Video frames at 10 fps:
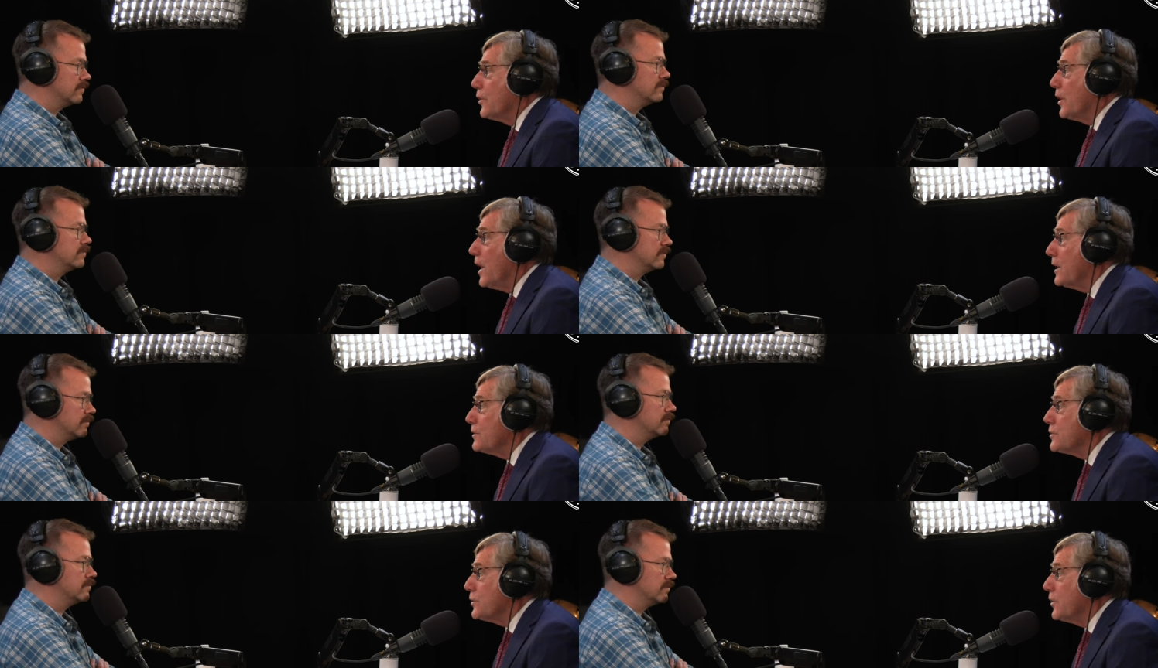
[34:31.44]
Speaker 1: or not
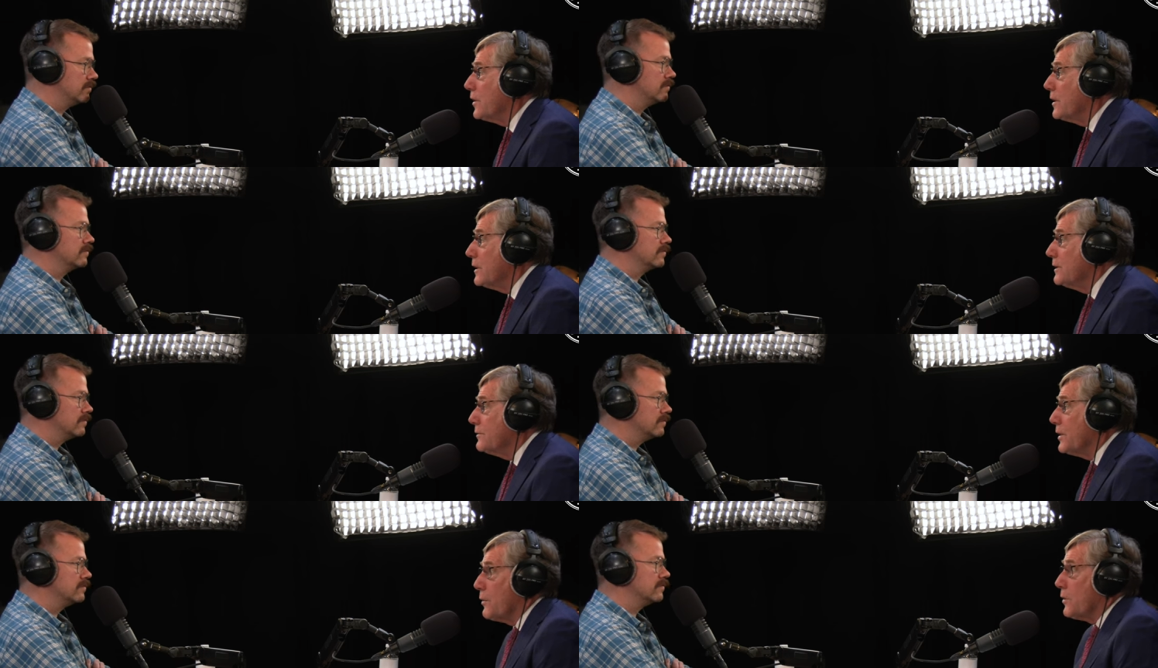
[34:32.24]
insured,
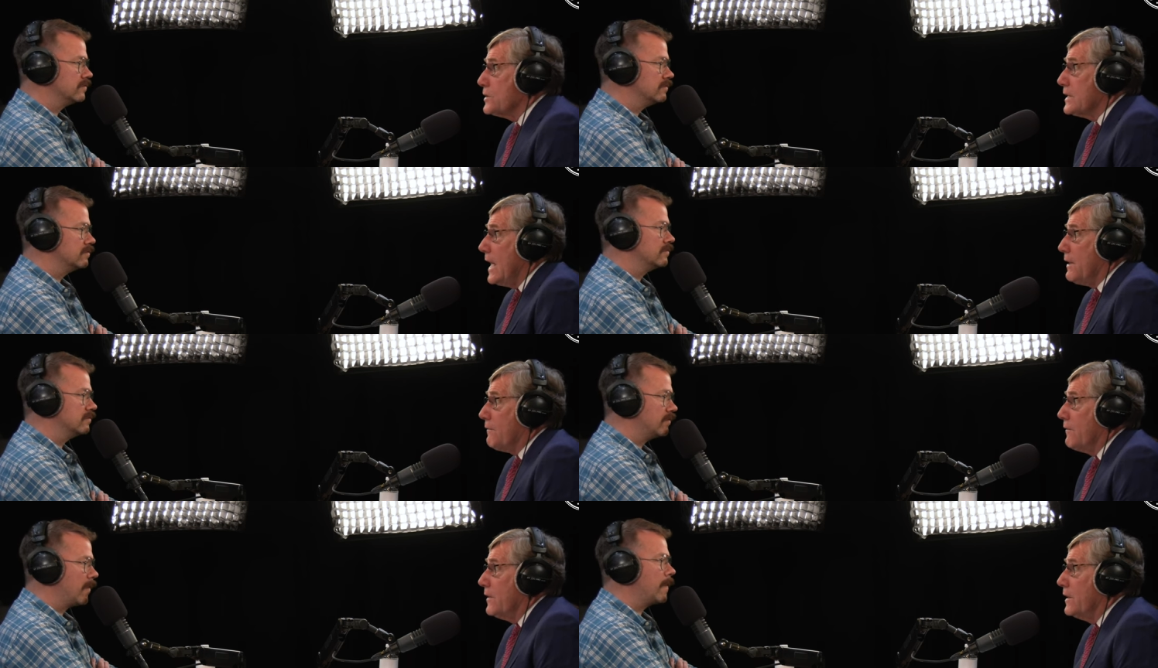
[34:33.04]
they were safe.
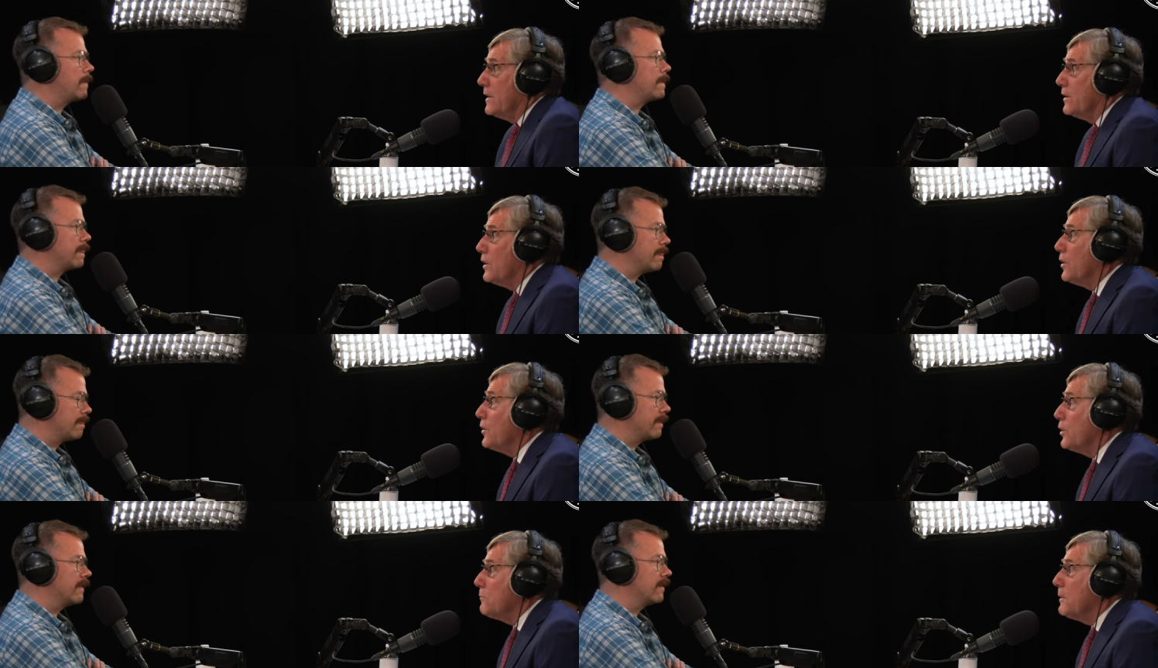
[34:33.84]
You know,
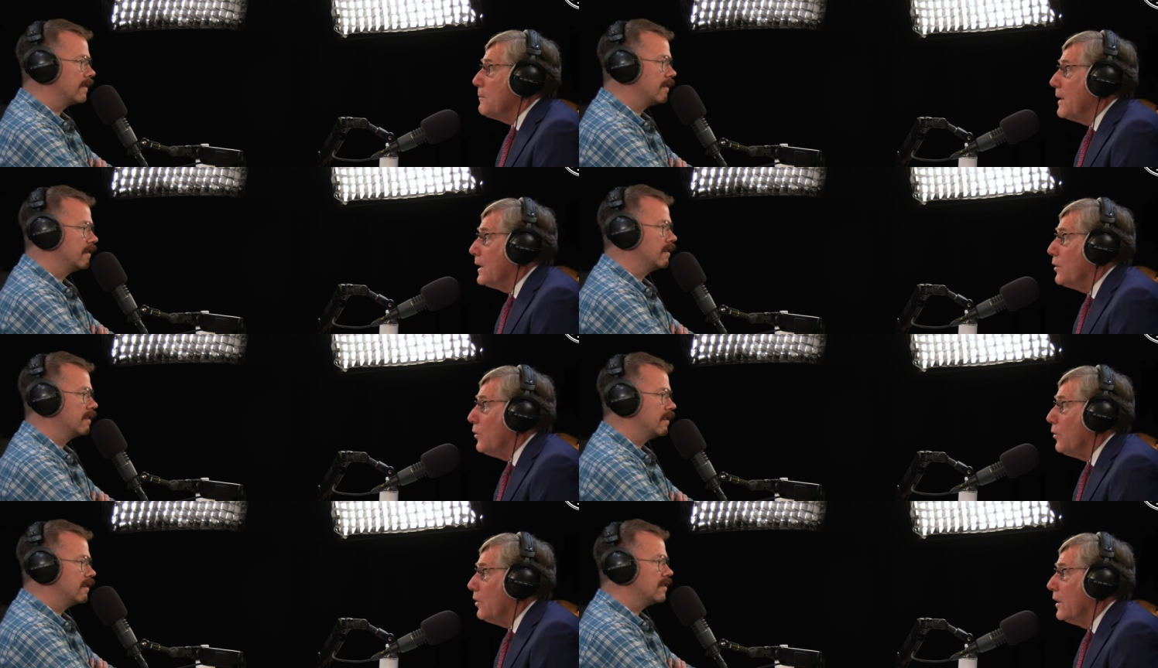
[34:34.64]
you'd be made
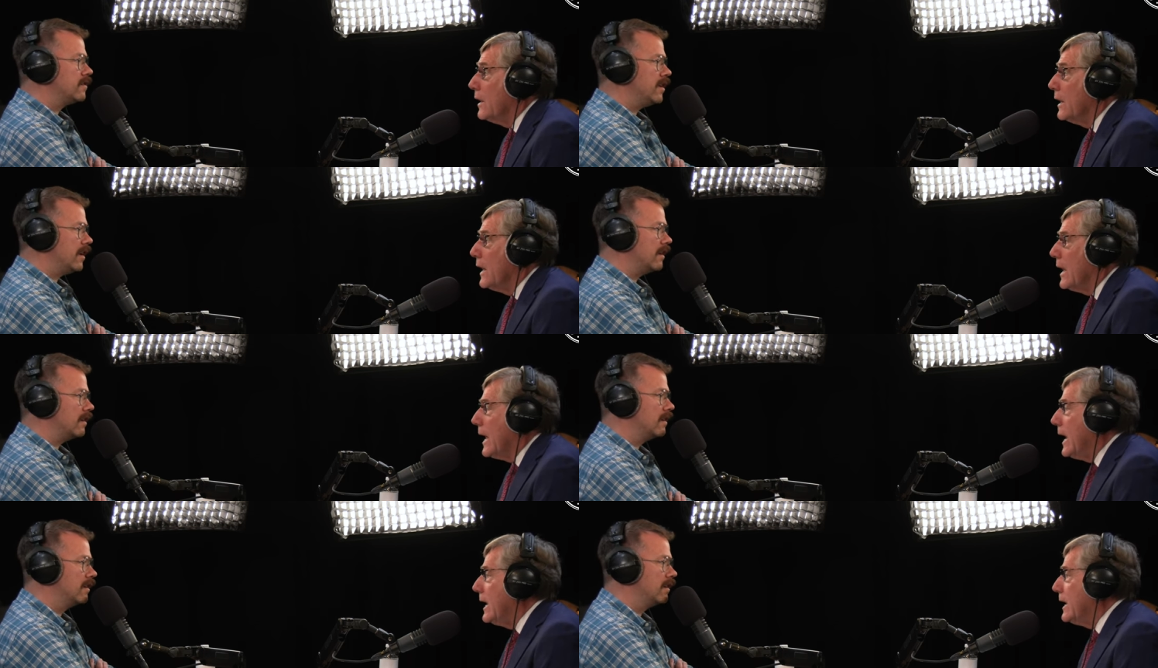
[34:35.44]
whole. Yeah.
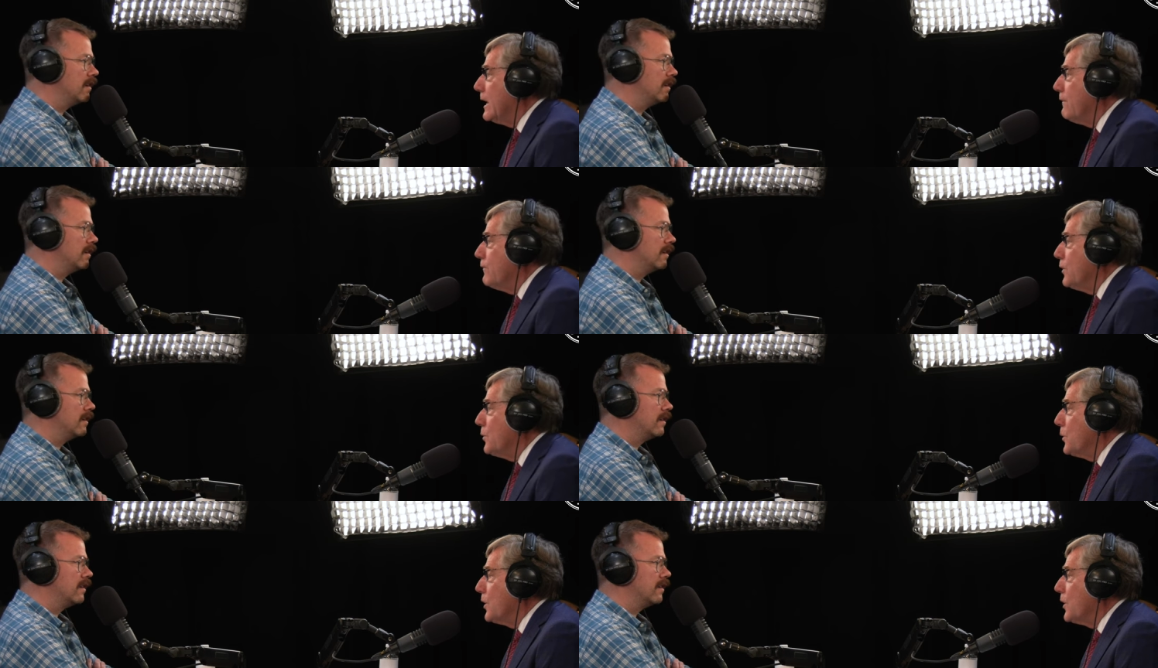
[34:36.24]
And if you
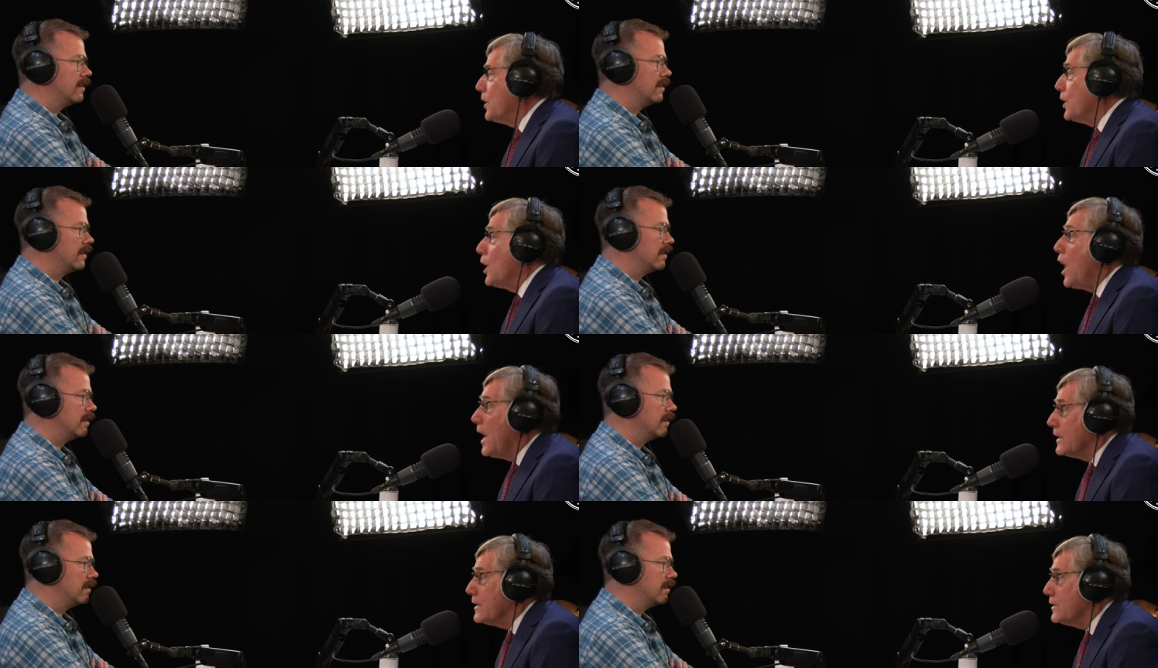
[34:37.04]
were not
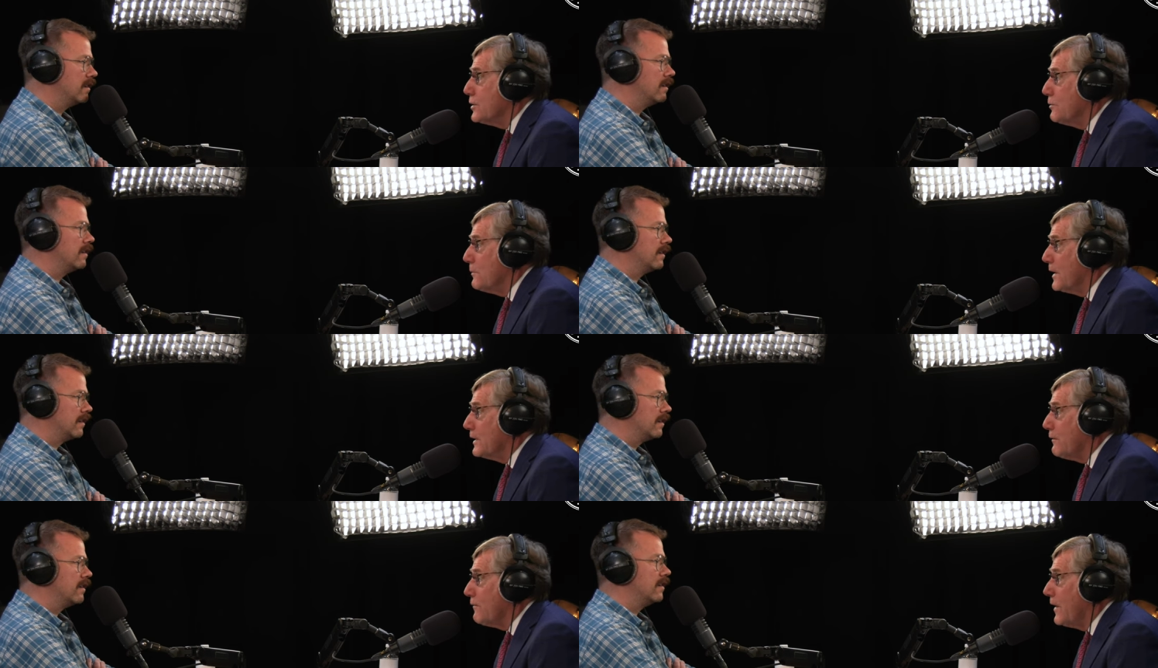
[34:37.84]
too big
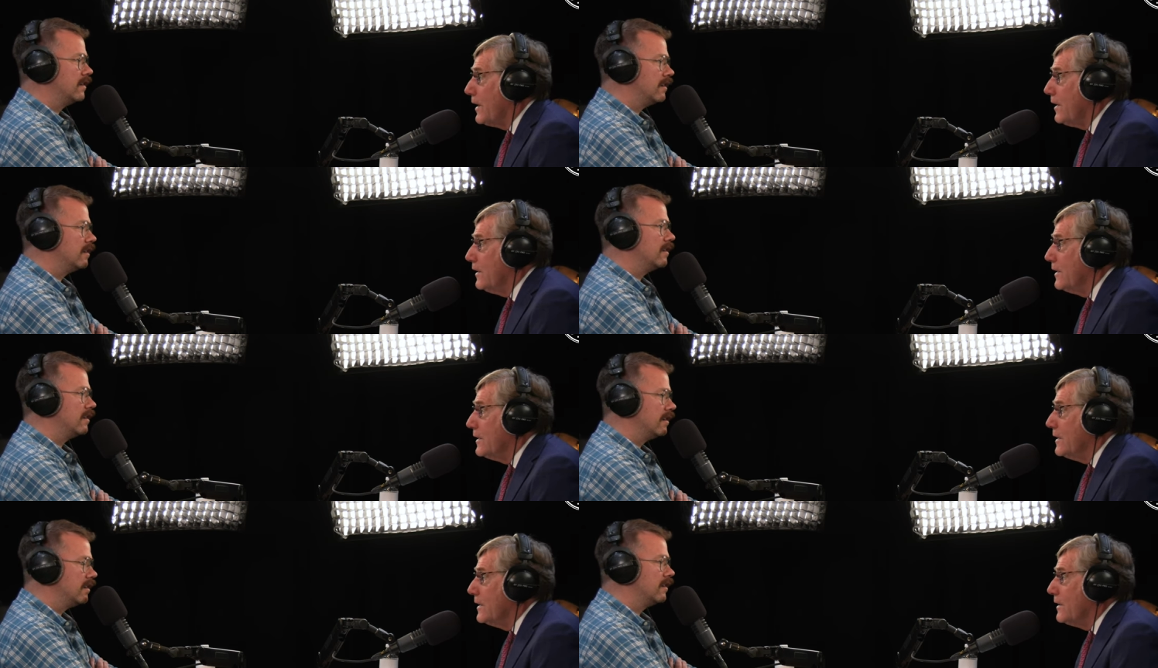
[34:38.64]
to fail,
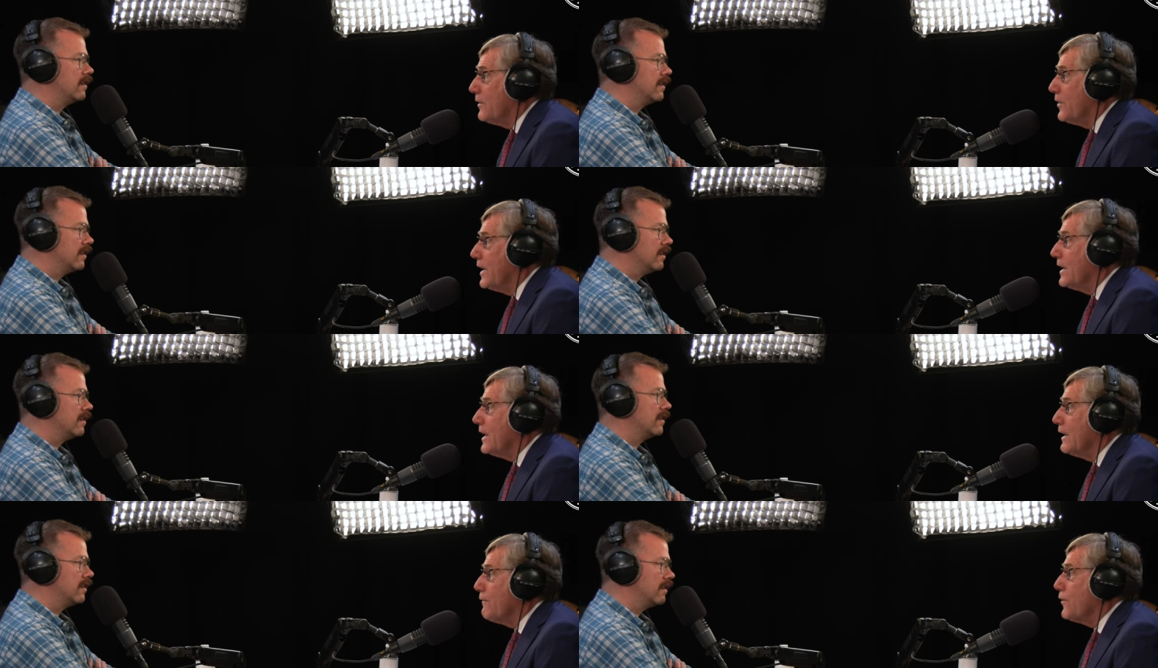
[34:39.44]
then
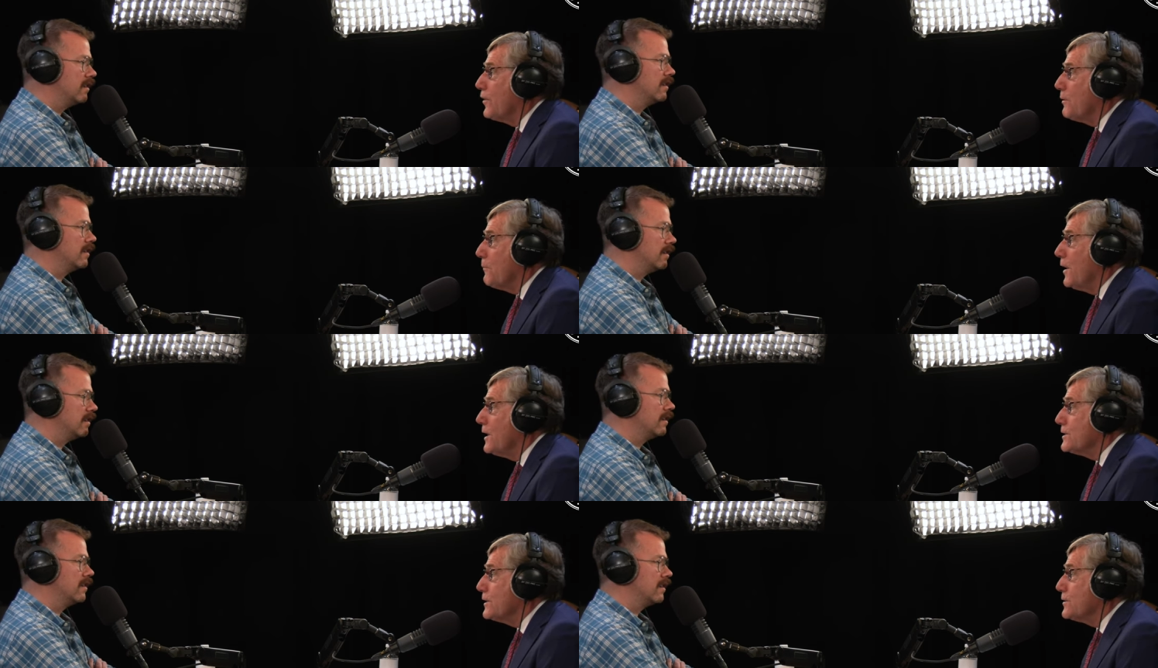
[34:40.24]
if your
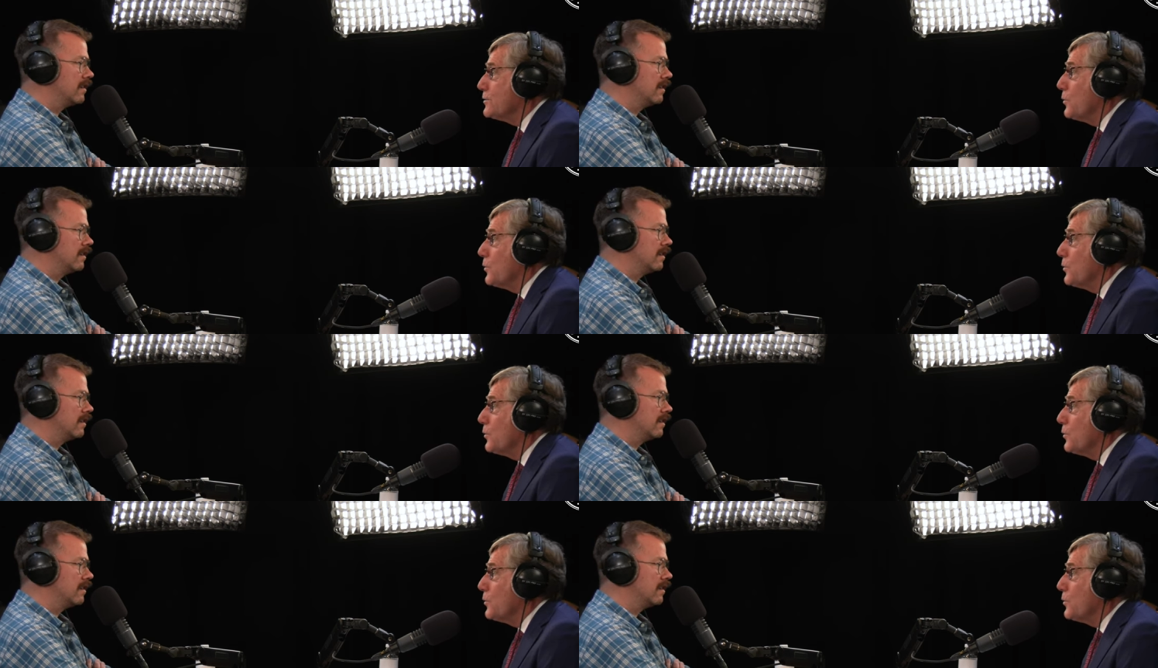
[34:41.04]
deposits